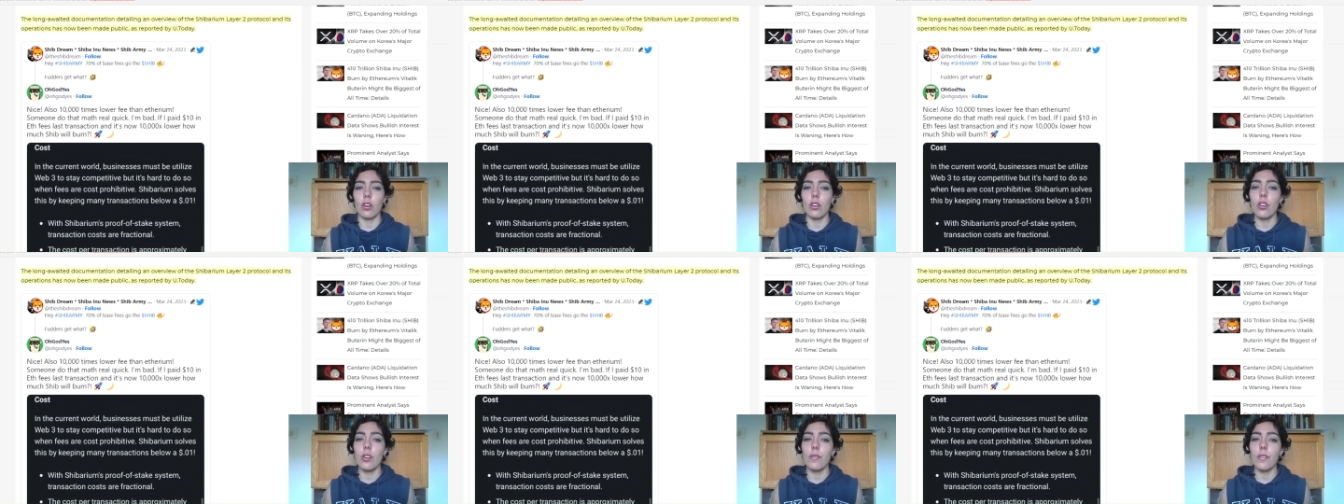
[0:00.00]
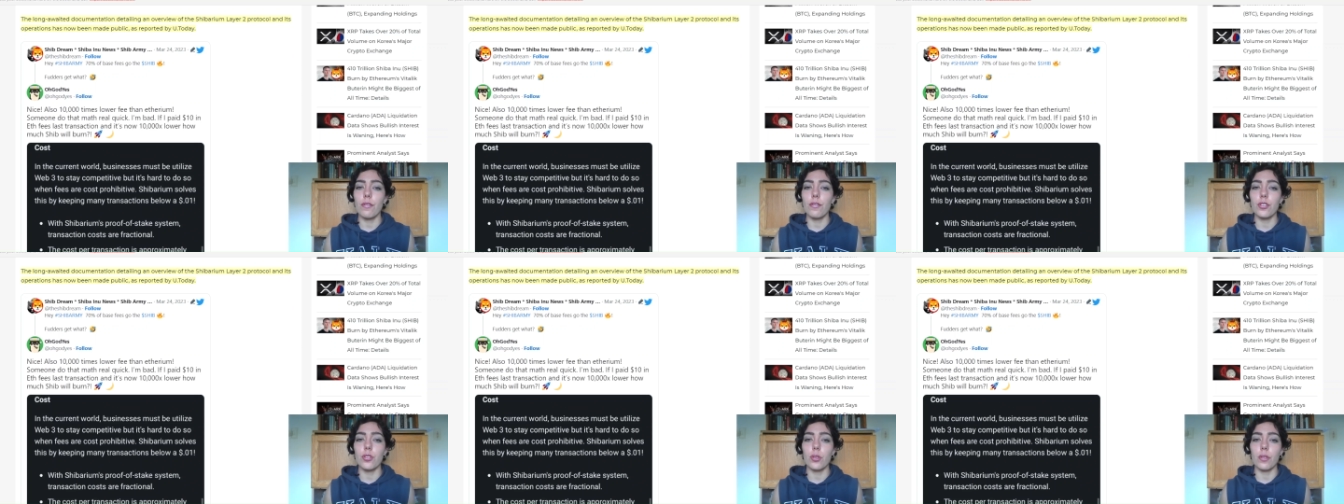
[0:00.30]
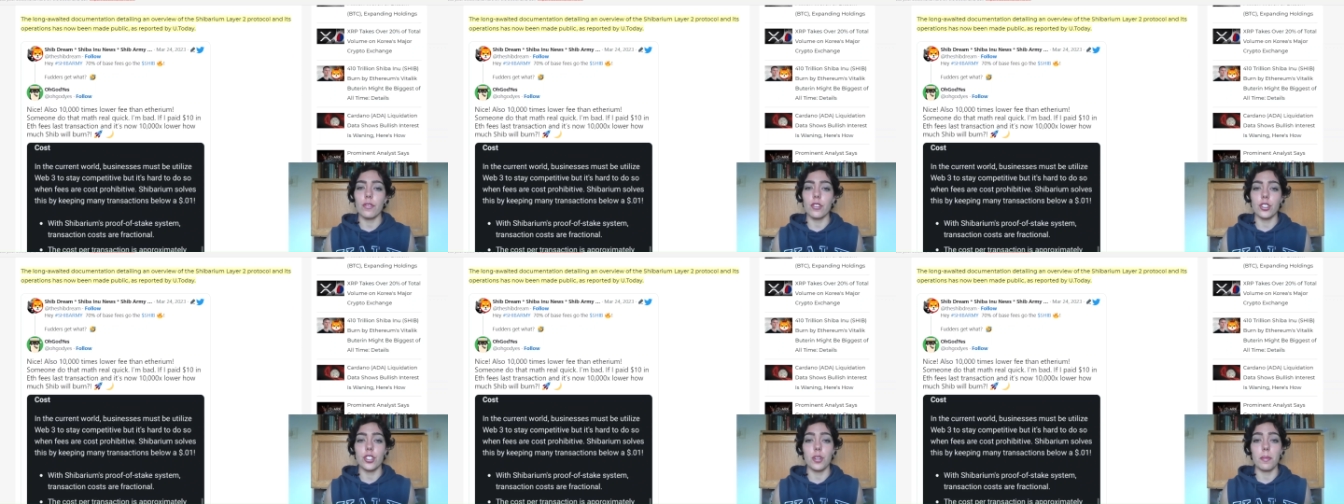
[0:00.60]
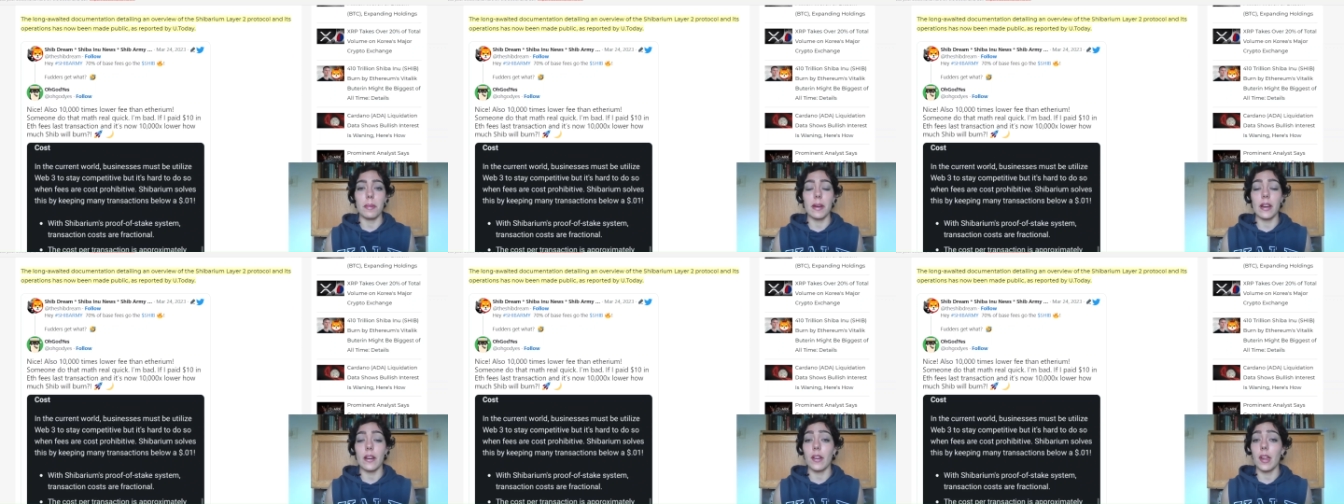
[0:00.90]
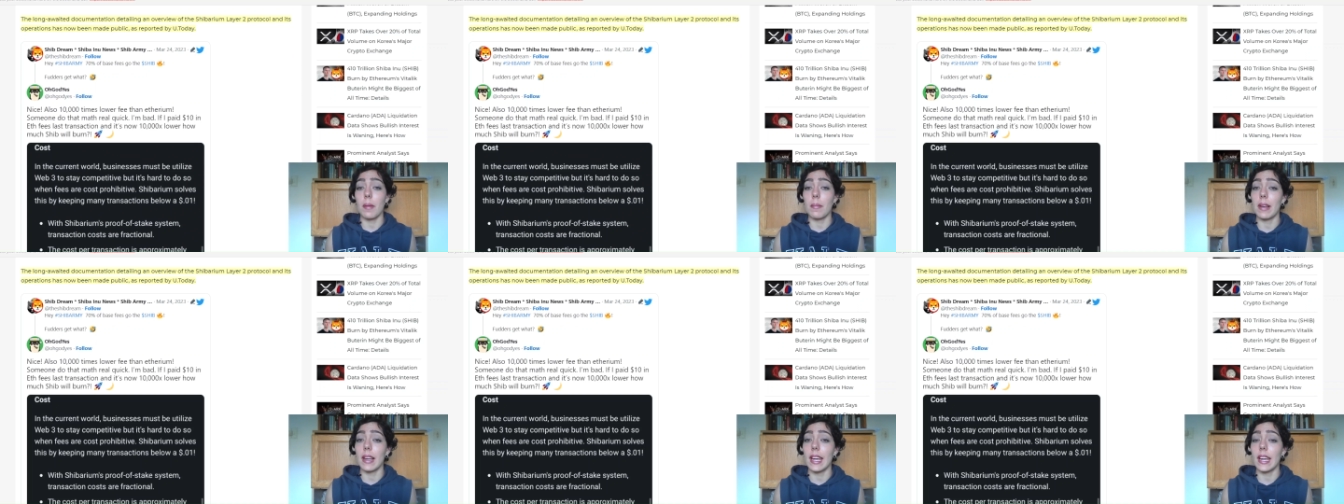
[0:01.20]
overview of the
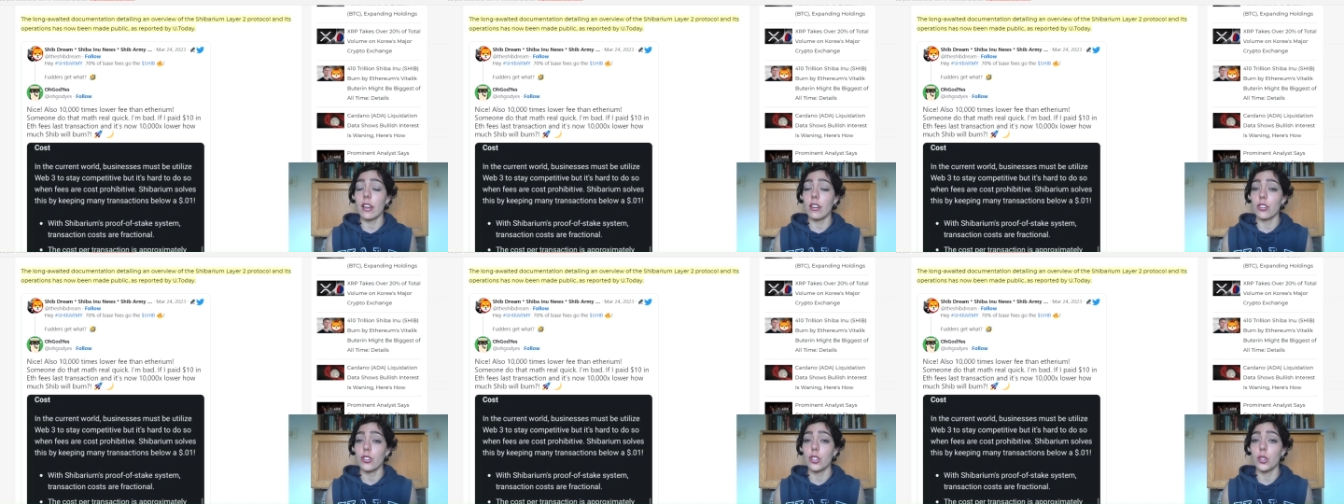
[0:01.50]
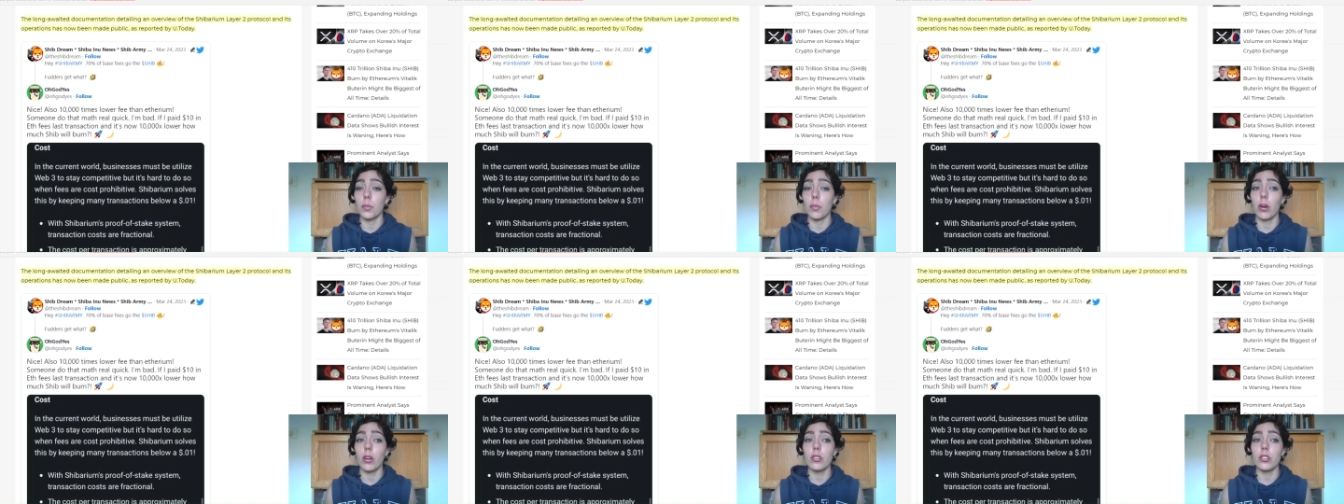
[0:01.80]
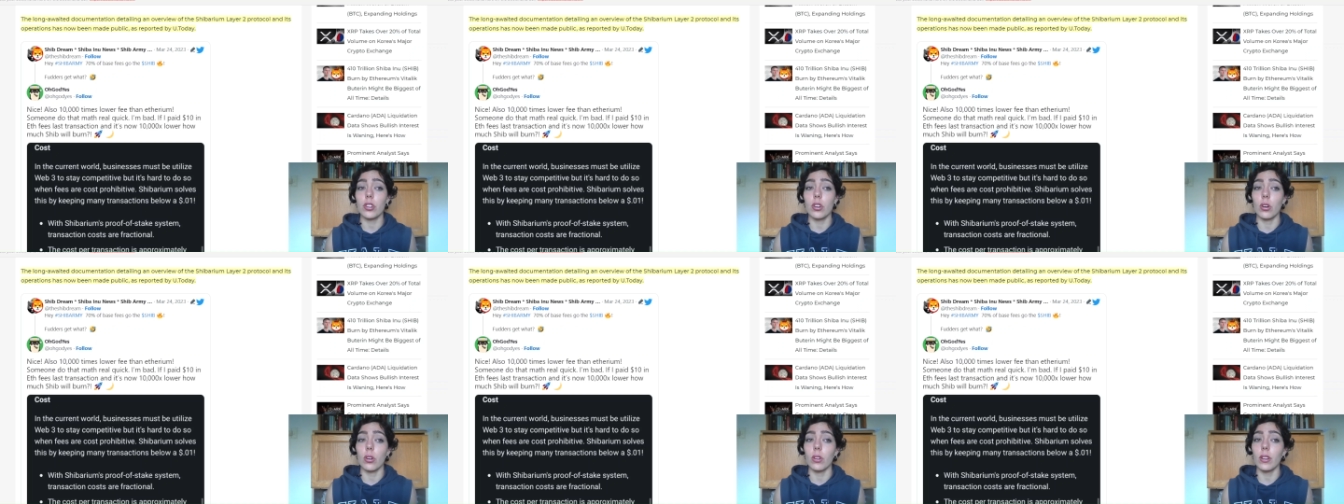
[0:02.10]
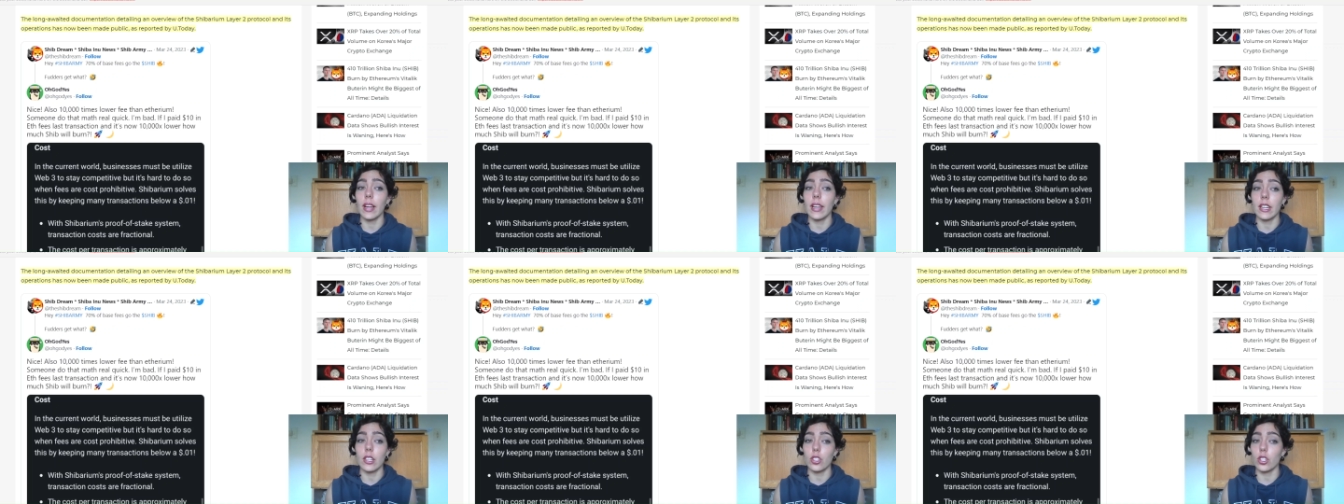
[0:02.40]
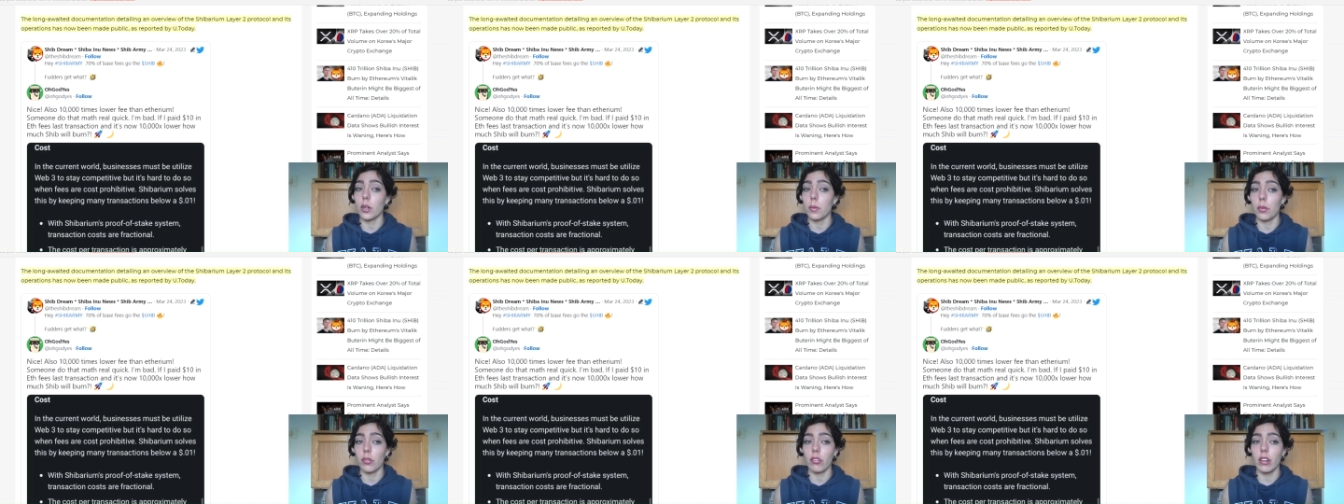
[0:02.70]
Shibarium Layer two protocol and its
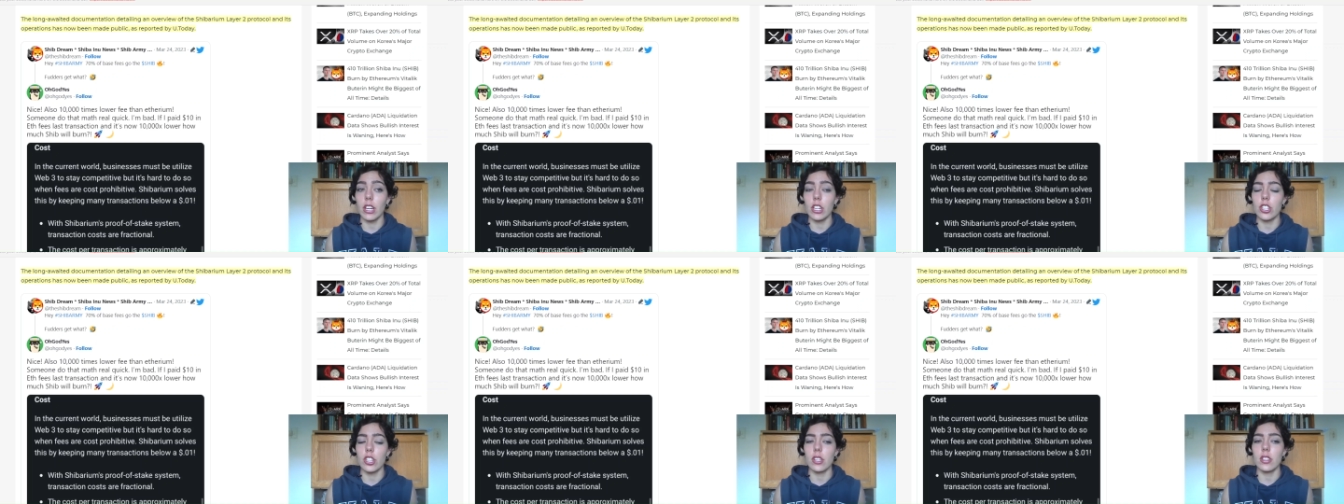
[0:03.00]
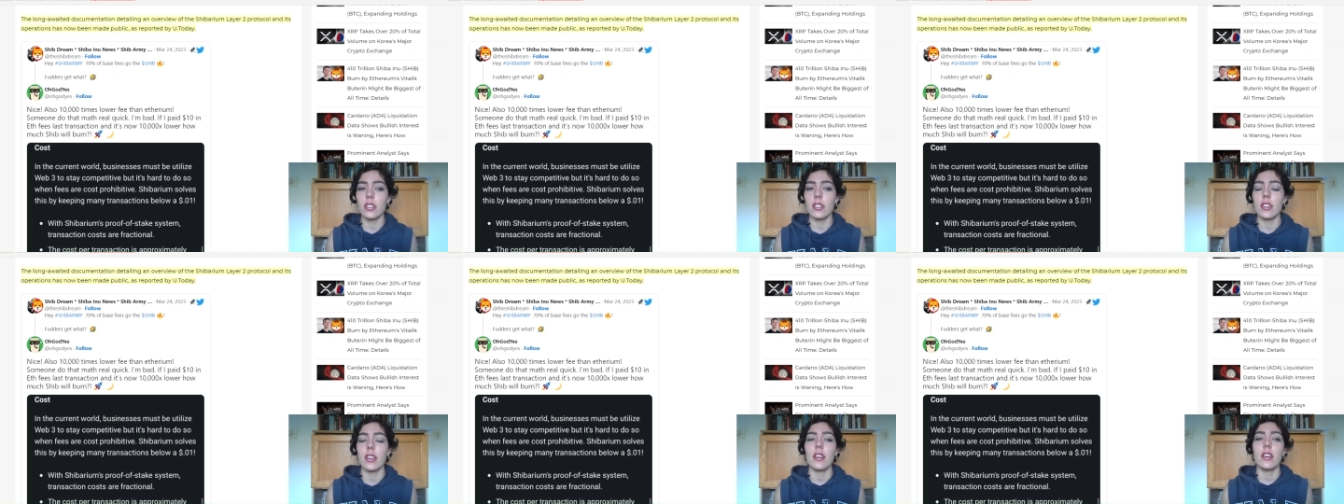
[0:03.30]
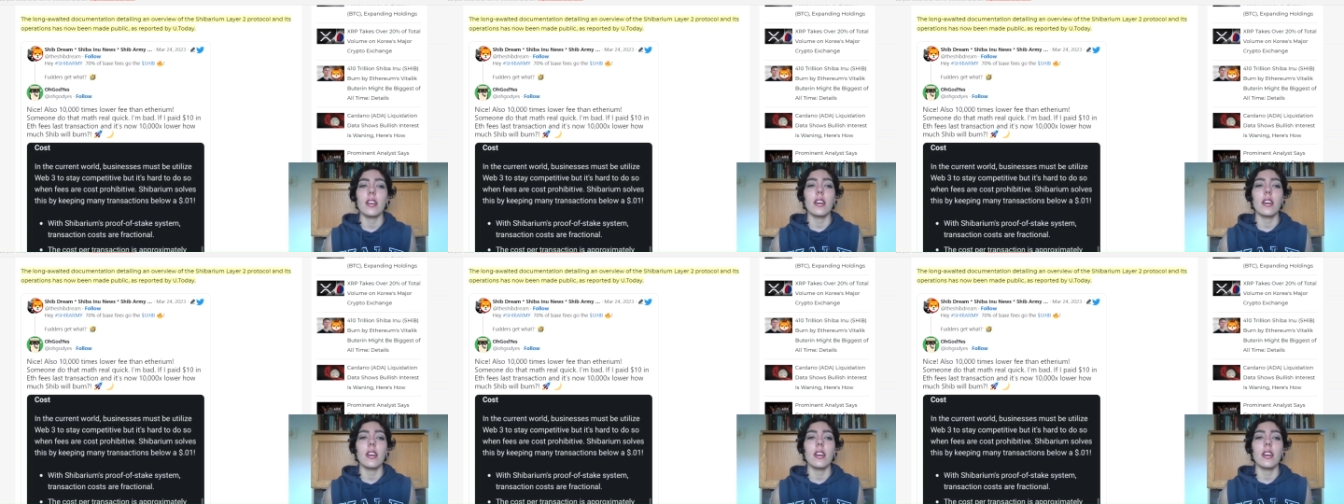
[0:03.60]
operations